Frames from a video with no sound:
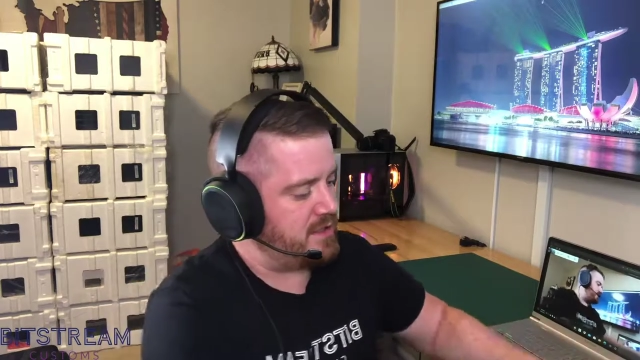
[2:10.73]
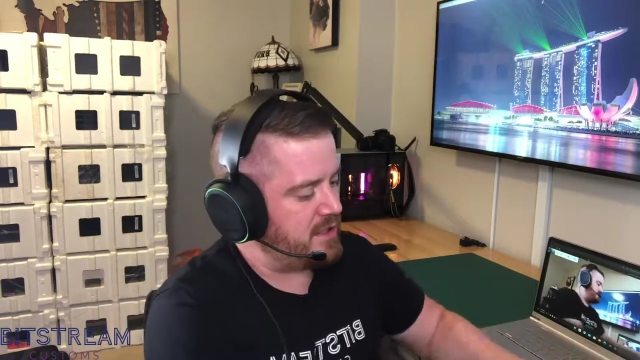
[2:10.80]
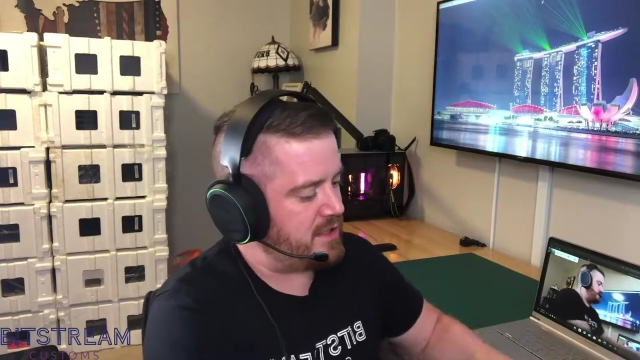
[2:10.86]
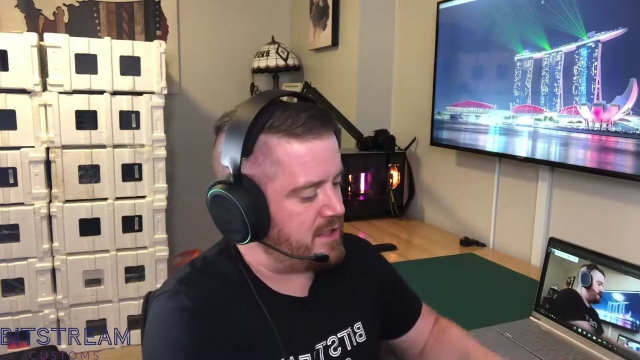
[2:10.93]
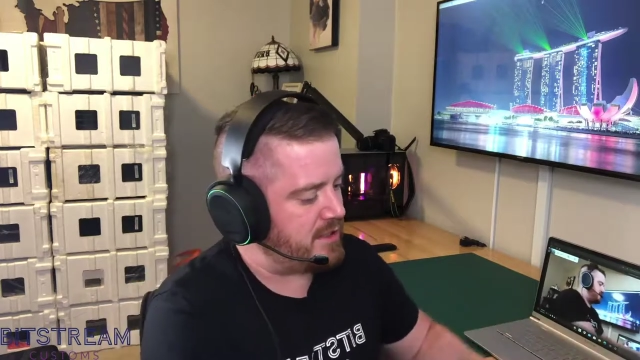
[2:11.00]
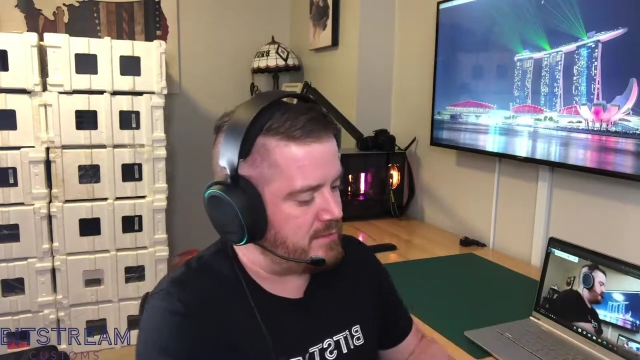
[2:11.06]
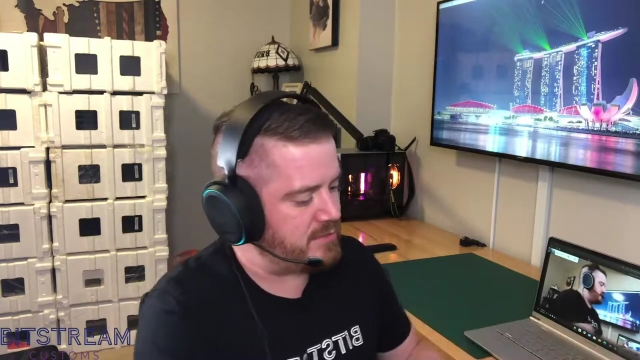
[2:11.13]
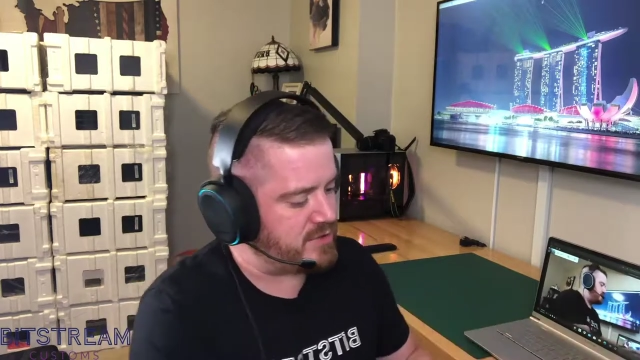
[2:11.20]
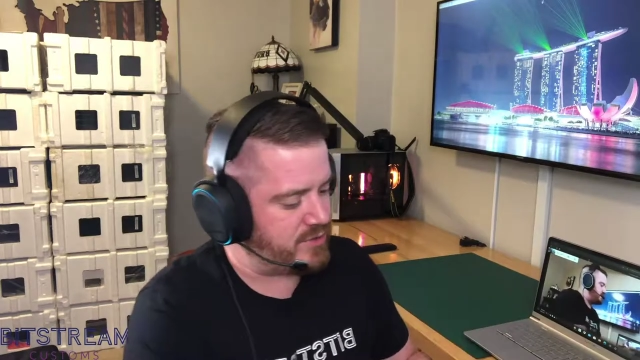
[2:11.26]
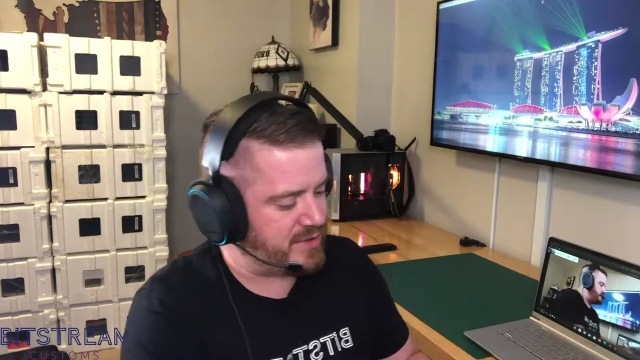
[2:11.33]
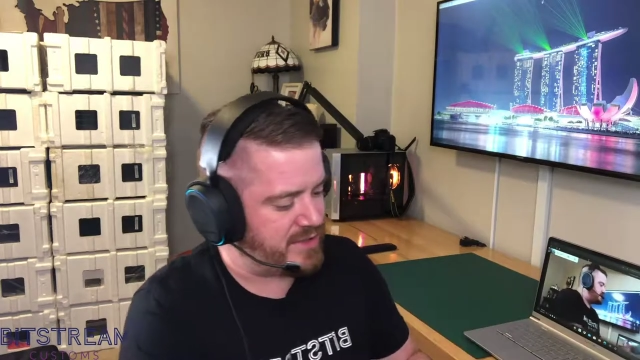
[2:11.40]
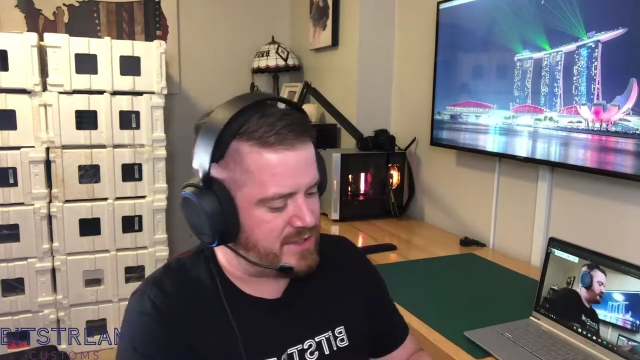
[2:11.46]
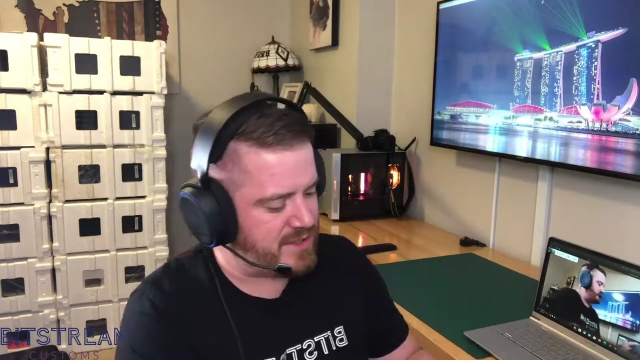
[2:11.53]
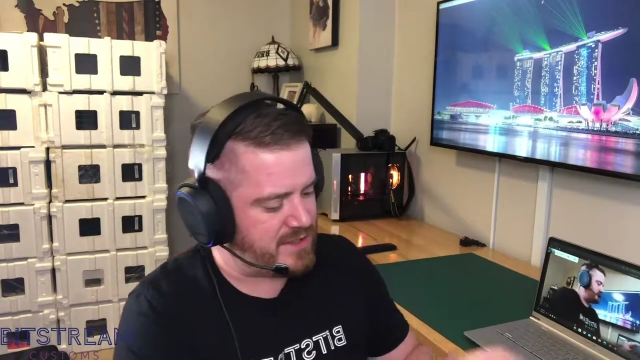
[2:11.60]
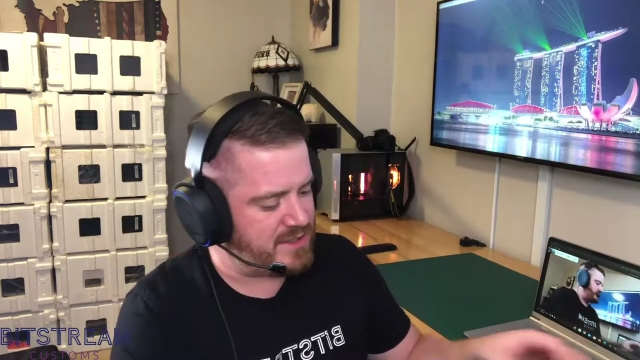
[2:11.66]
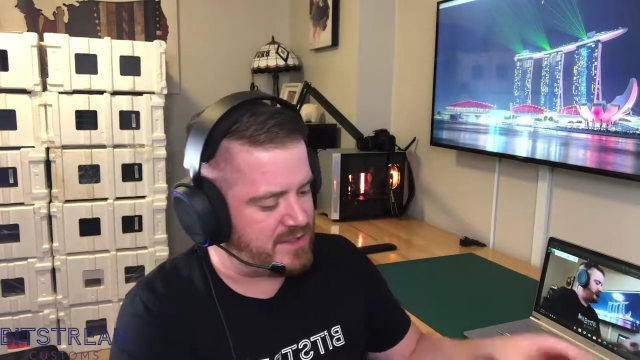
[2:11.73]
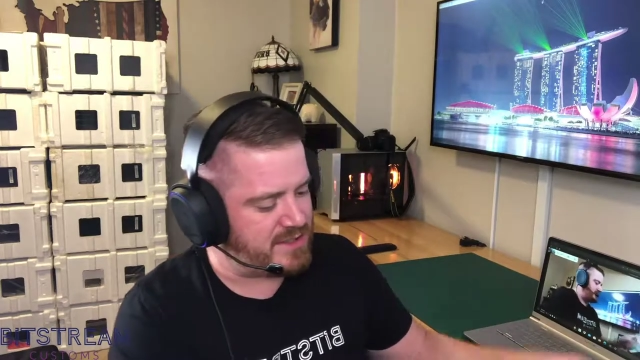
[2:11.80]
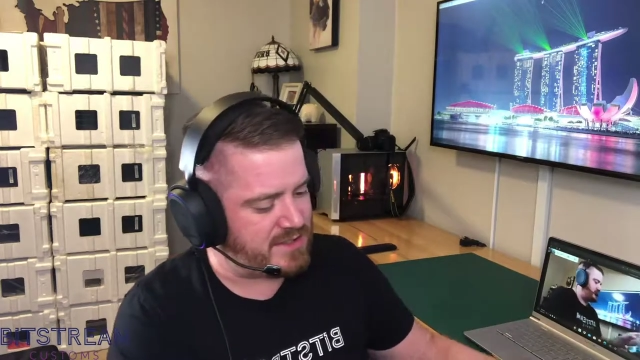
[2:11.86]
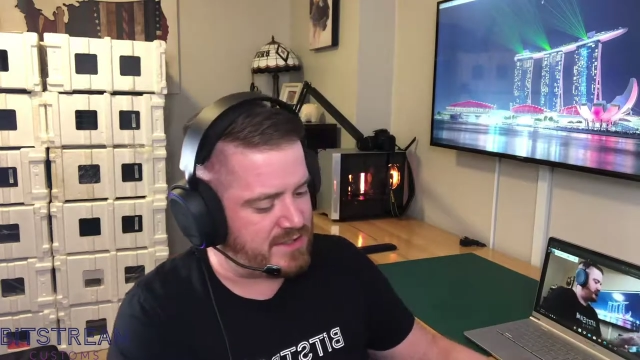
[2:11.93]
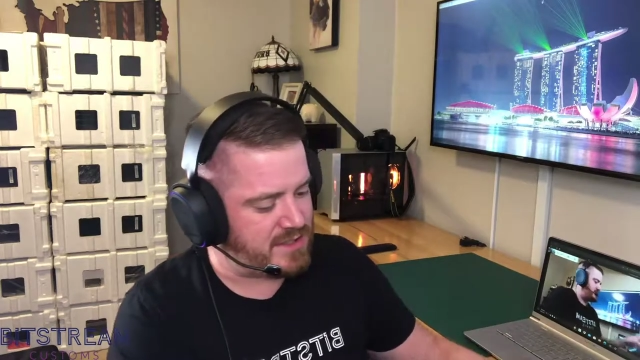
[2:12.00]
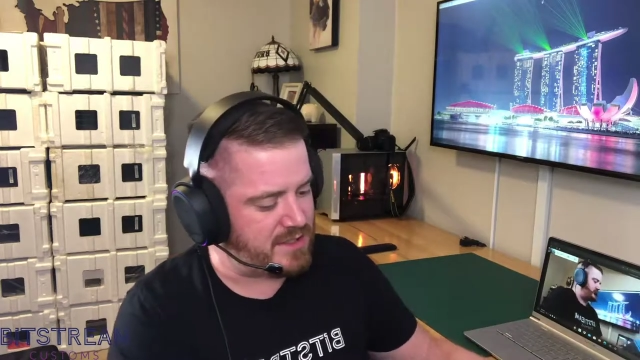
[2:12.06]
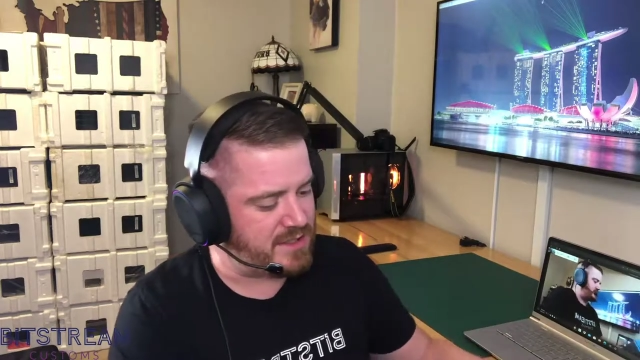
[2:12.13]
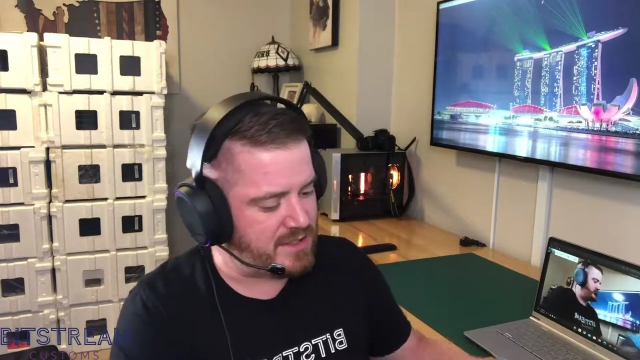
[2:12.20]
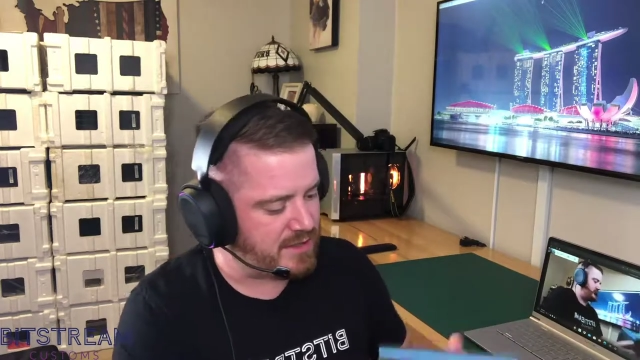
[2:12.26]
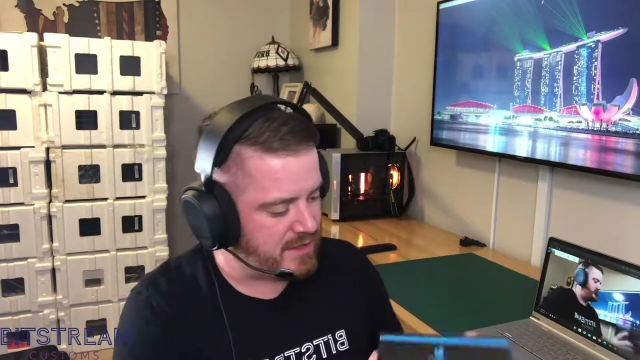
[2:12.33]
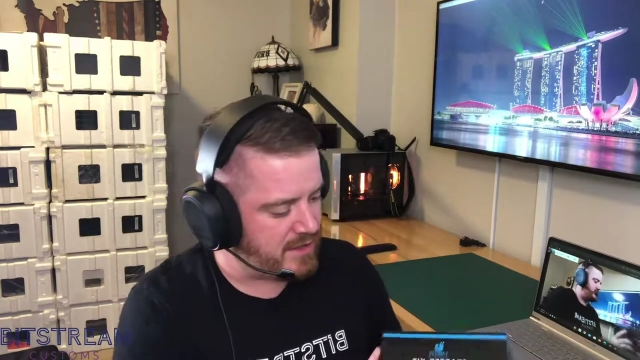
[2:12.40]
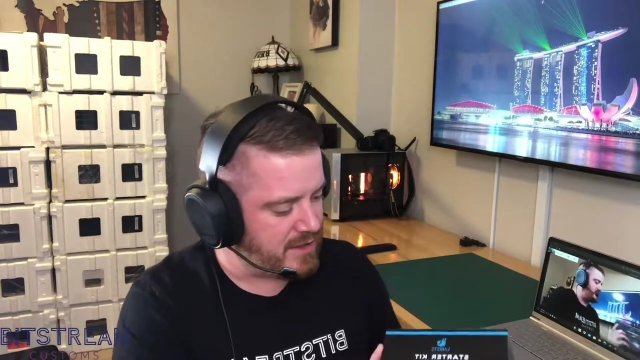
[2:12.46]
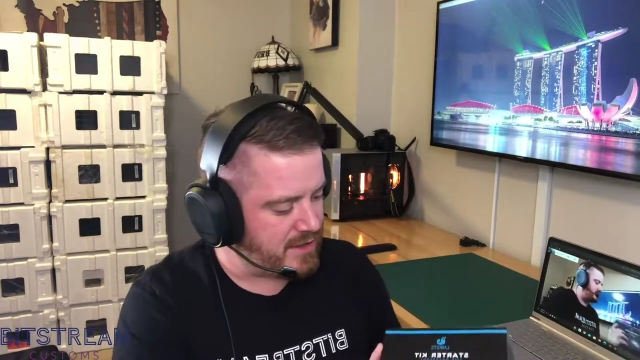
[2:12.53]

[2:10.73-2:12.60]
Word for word: Um, so it is the